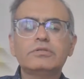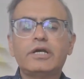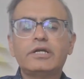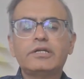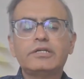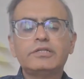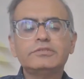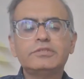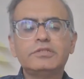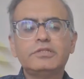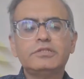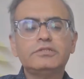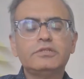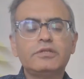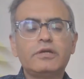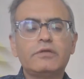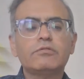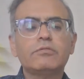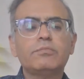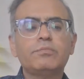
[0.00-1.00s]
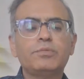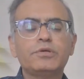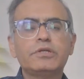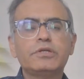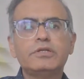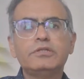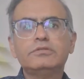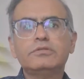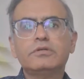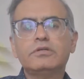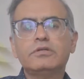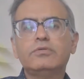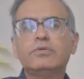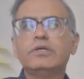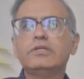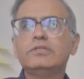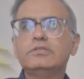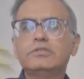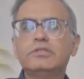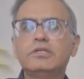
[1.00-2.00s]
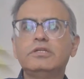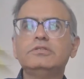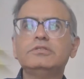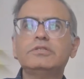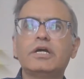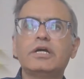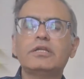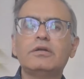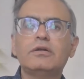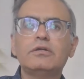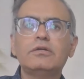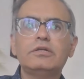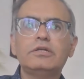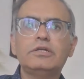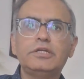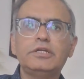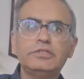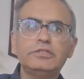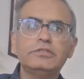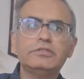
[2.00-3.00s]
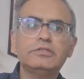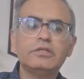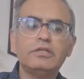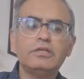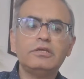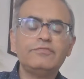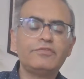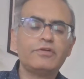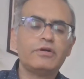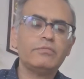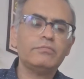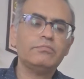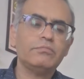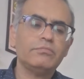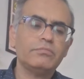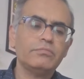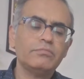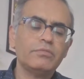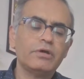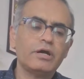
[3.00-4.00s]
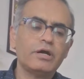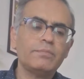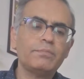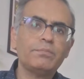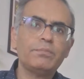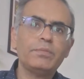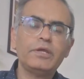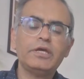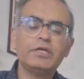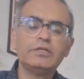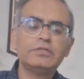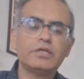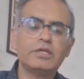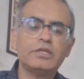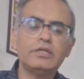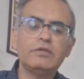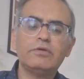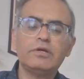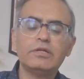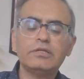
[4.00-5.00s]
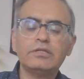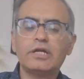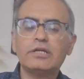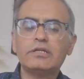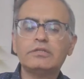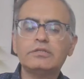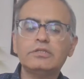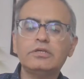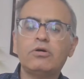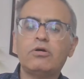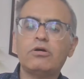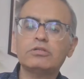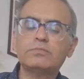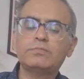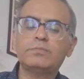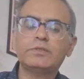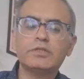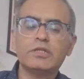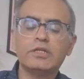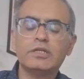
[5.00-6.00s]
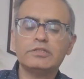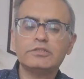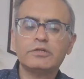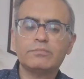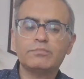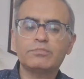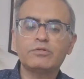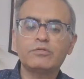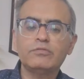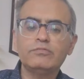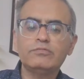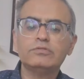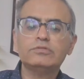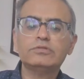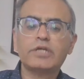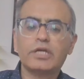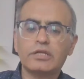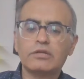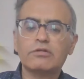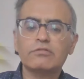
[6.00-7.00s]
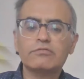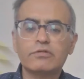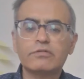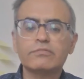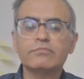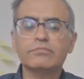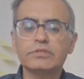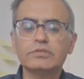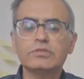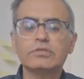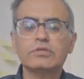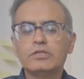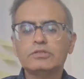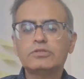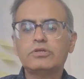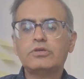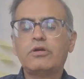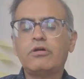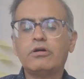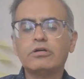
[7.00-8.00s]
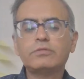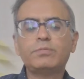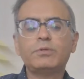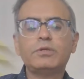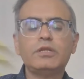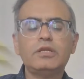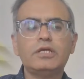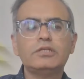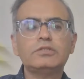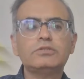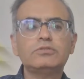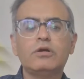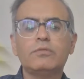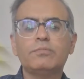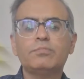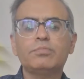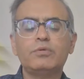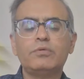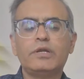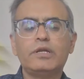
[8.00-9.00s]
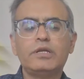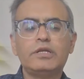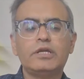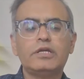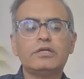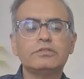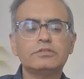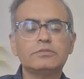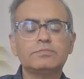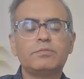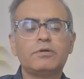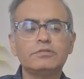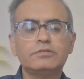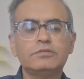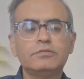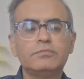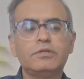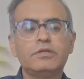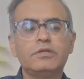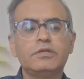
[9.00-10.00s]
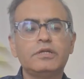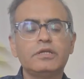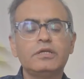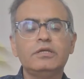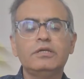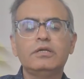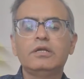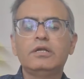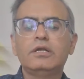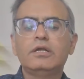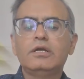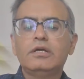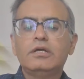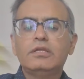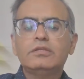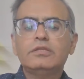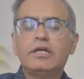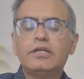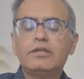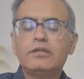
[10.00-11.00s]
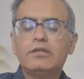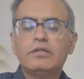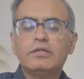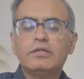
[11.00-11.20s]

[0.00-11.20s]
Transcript: that is the reason you have to put in. So you can still sign out digitally from a place anywhere that the hospital has approved to sign out from. So your hospital has to approve and take responsibility that